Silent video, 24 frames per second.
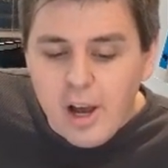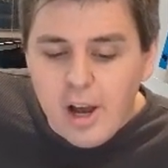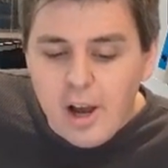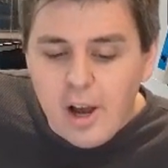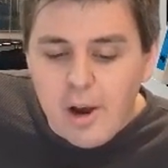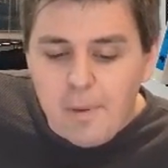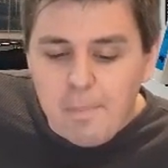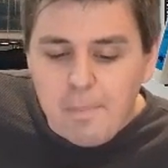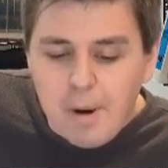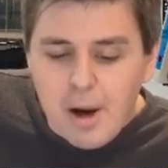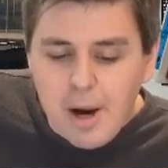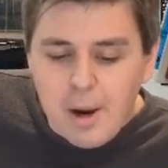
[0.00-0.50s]

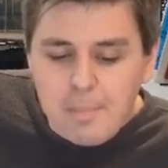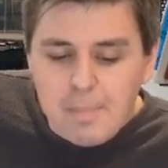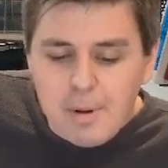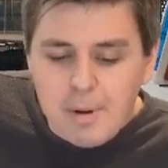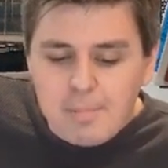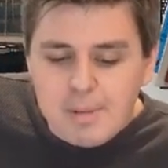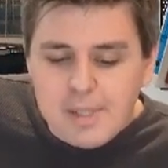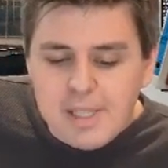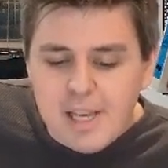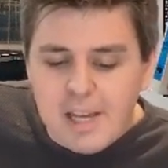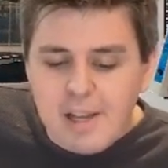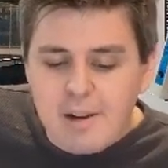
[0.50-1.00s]
uh,
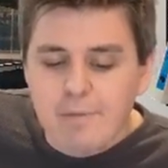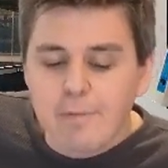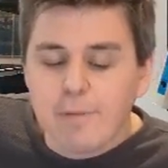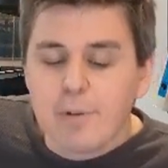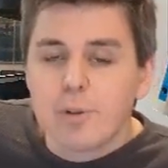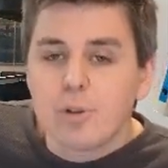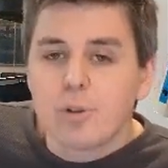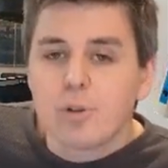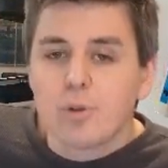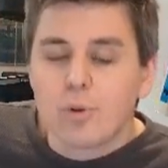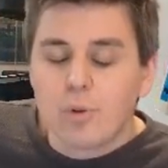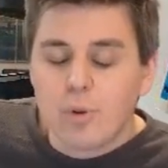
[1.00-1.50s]
pop-ups,
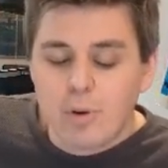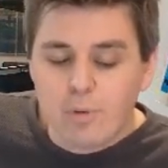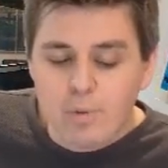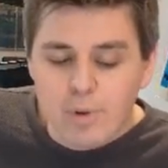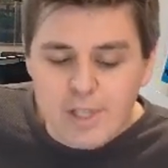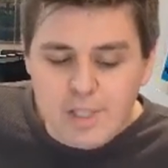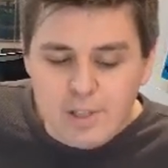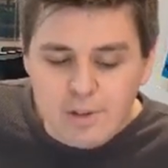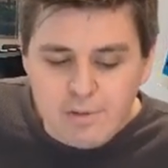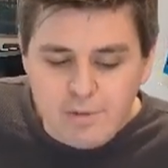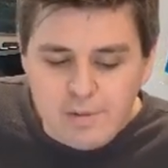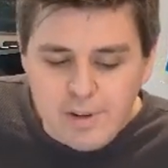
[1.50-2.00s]
inventory
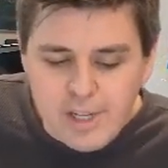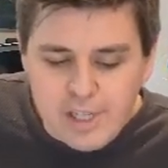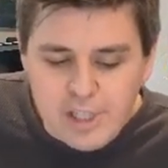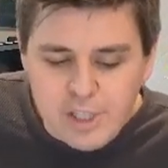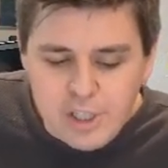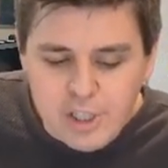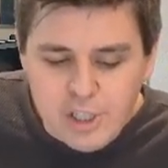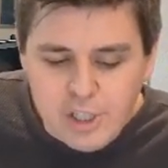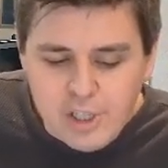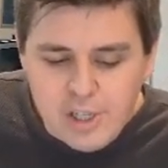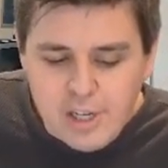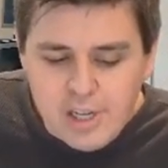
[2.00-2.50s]

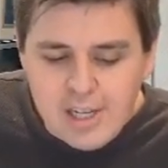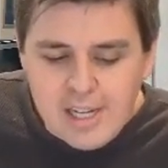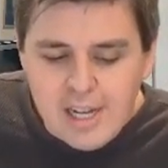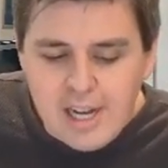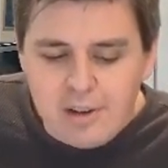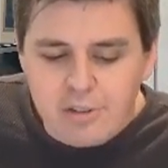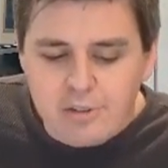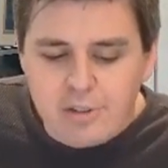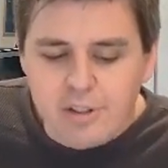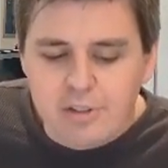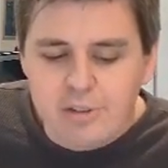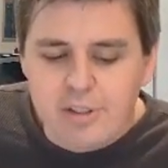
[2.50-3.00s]
reservation,
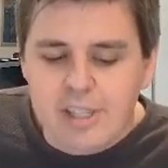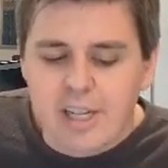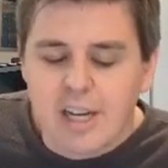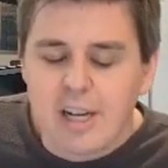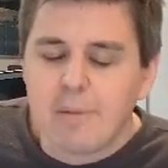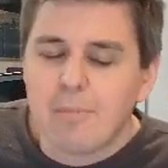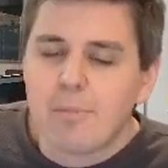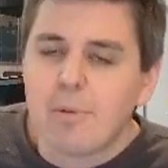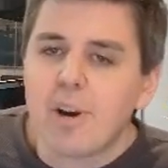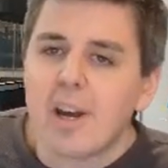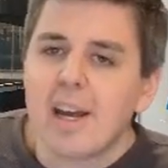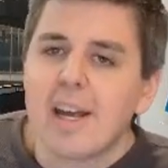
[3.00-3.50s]
countdown
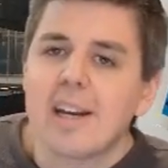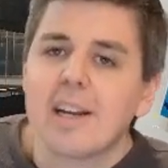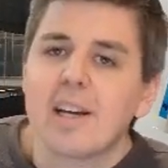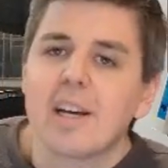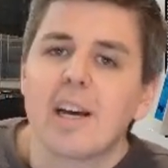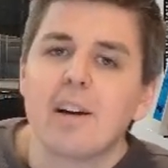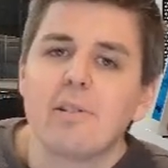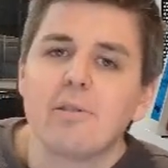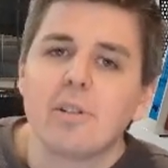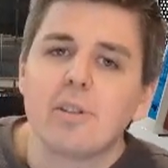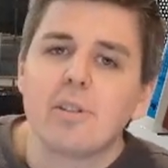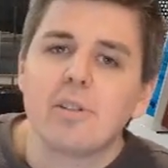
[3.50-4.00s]
timer, and a
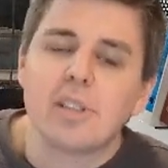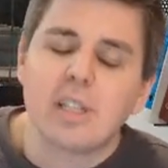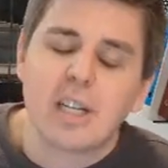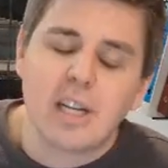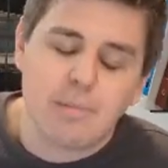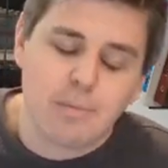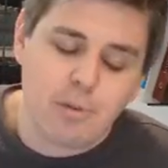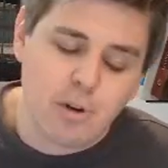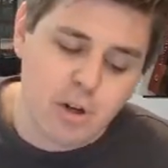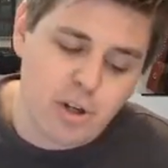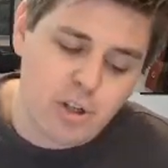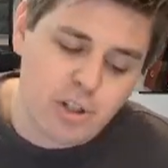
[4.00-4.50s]
countdown
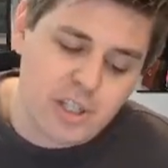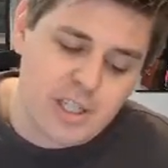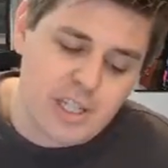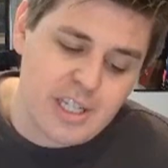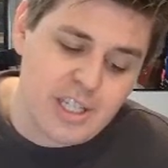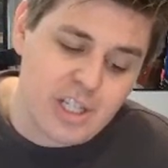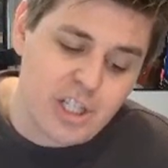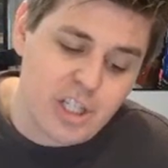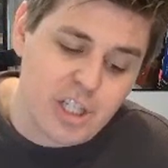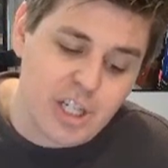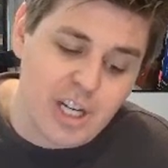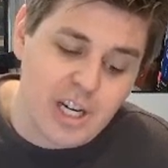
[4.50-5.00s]
timer on
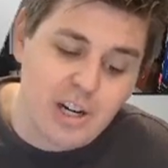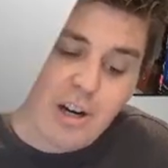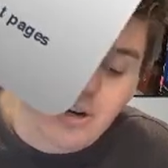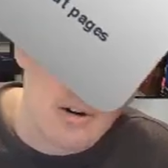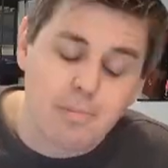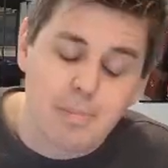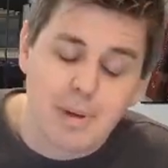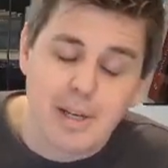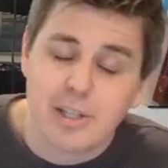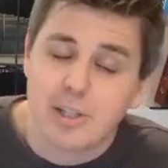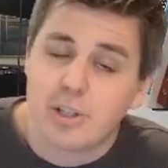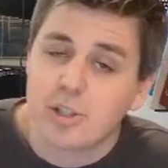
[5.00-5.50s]
the
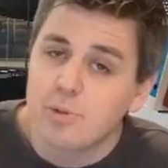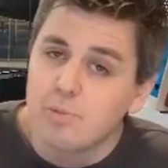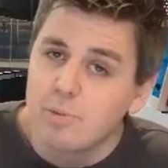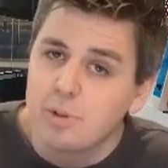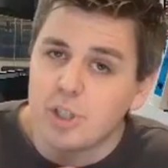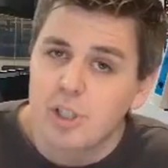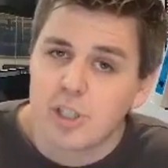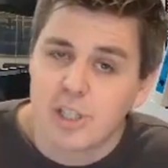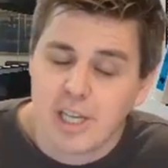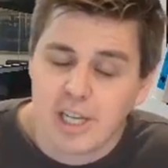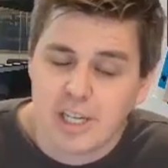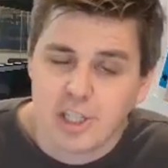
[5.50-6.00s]
checkout pages,
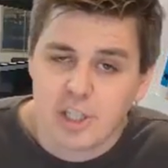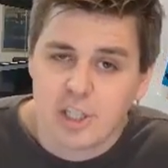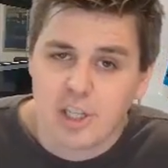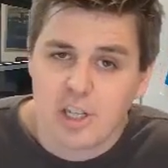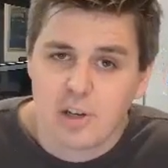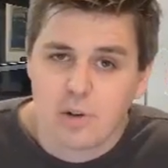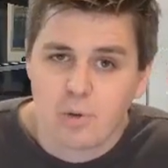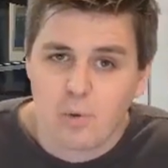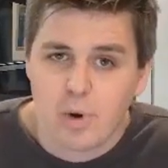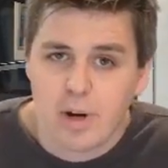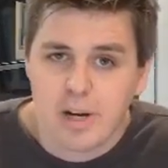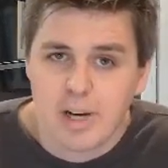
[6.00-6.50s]
which is
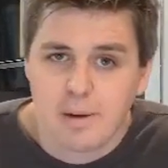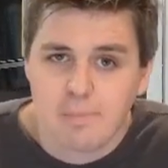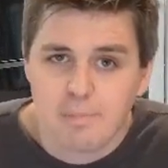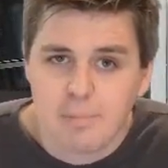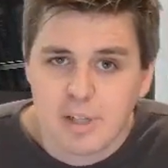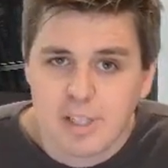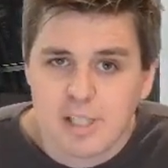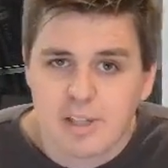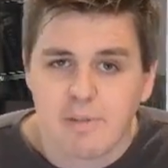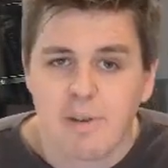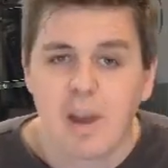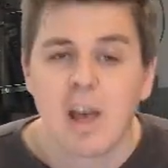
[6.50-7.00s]
actually quite
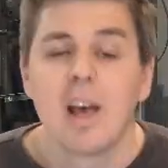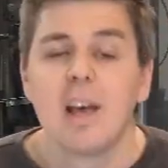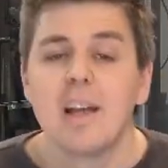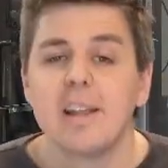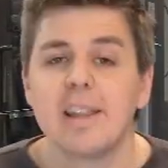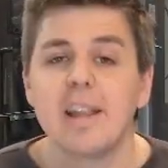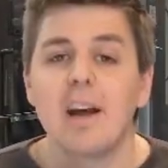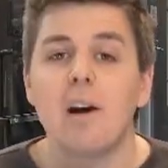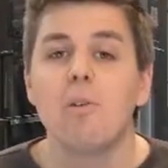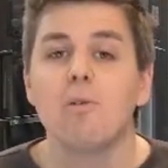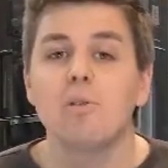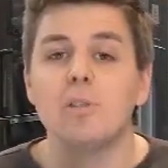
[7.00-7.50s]
impressive.
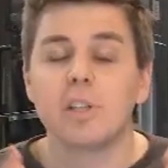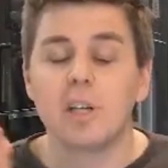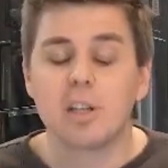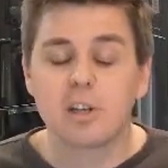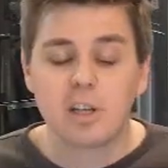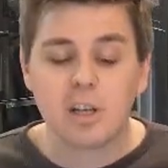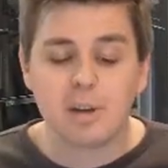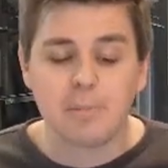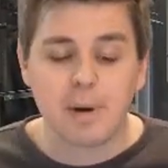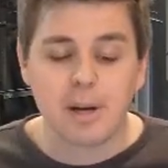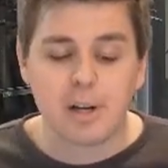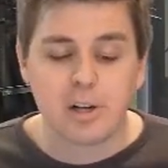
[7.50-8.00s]
Now,
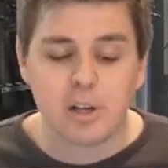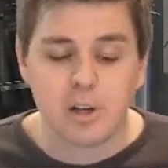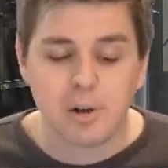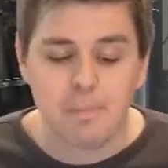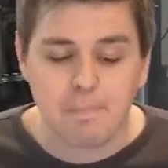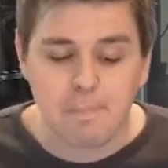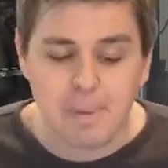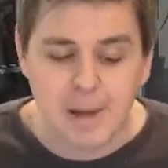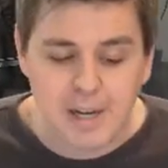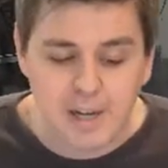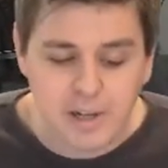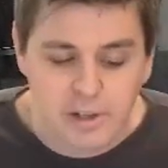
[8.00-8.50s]
talking about
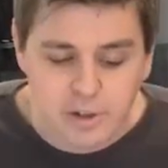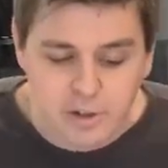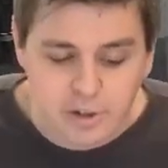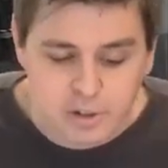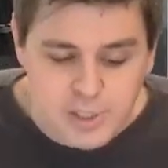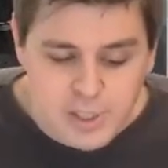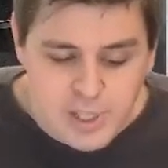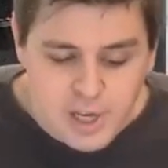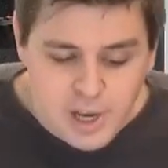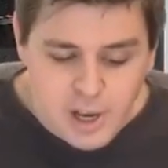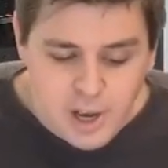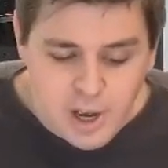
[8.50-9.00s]

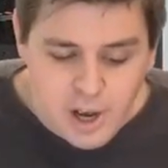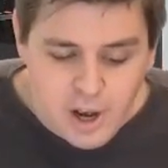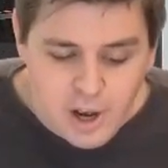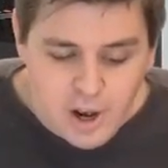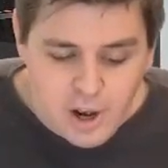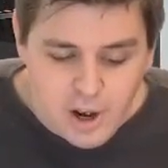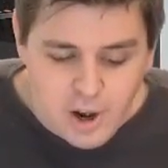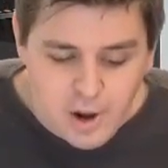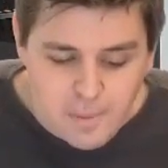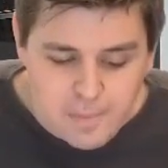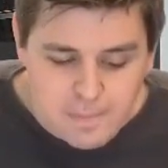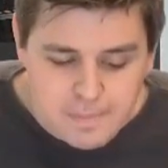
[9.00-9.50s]
competitors,
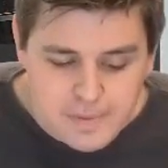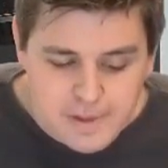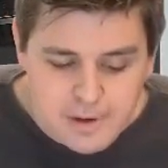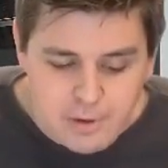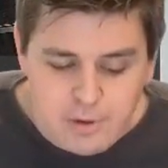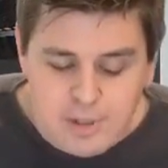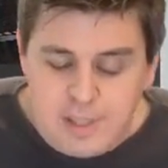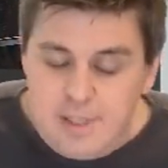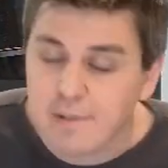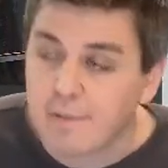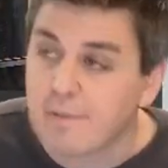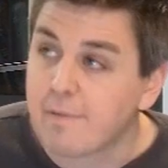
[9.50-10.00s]
um, there
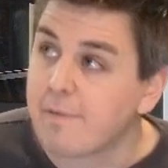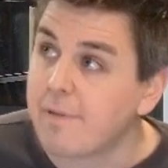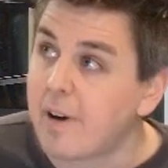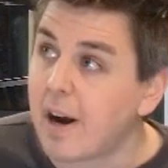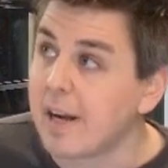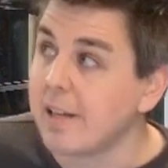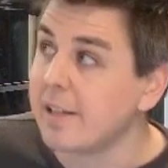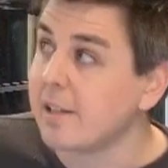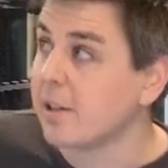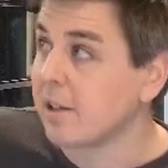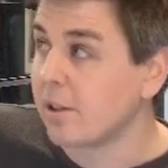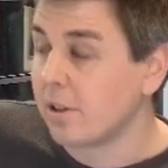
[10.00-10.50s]
is
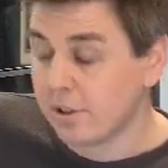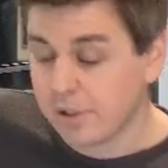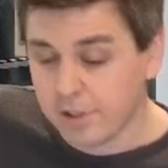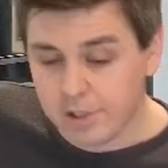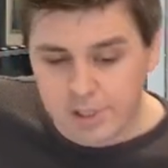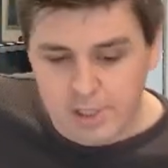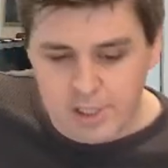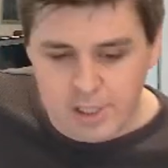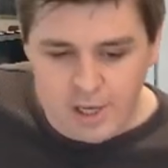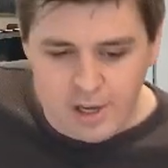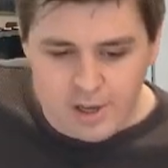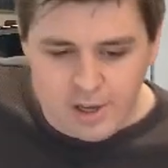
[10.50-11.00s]

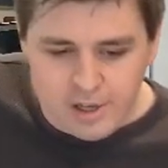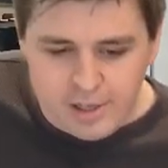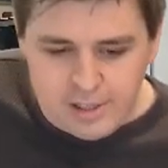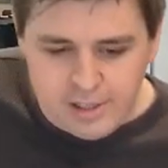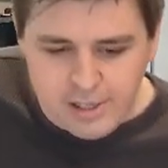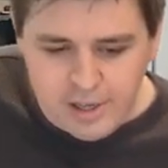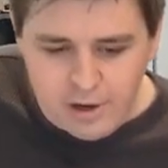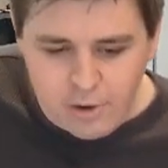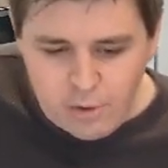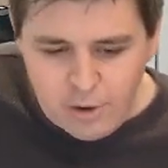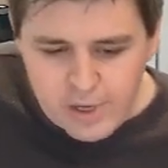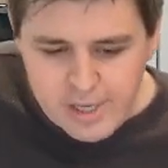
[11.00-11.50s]
Vitals,
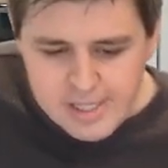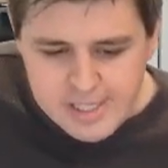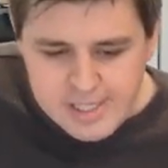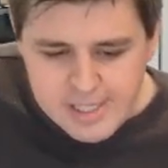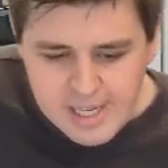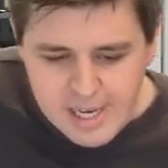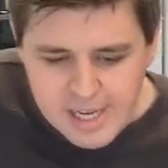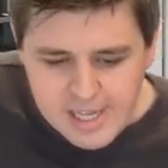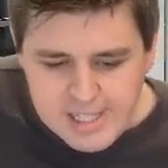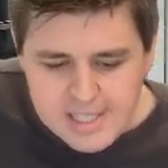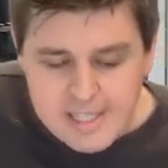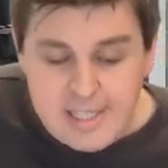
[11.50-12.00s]
there is
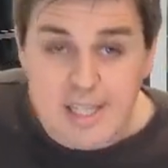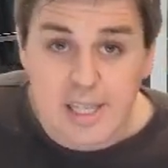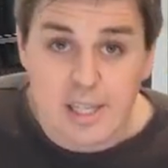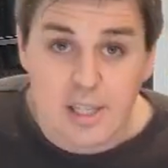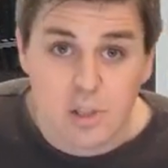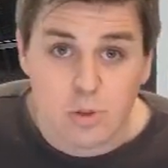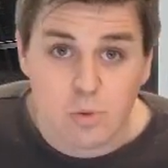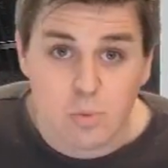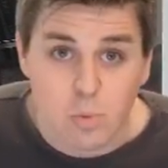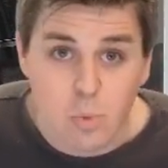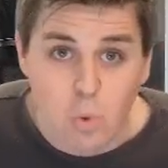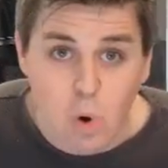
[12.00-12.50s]
a
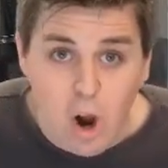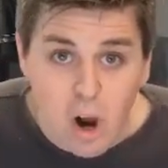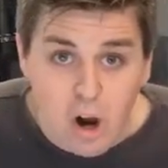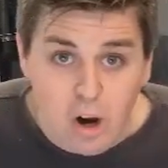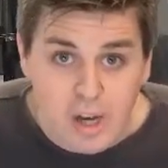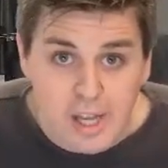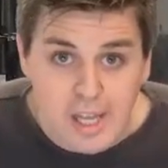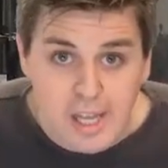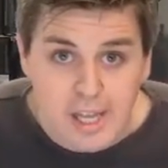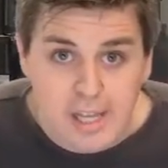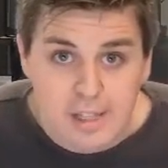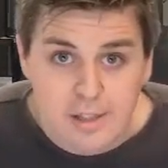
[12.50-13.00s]
Sales
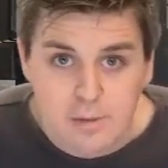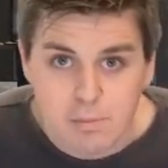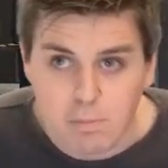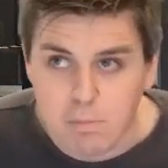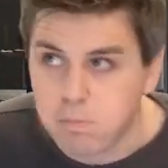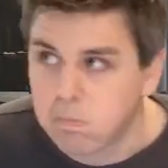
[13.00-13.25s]
Rocket,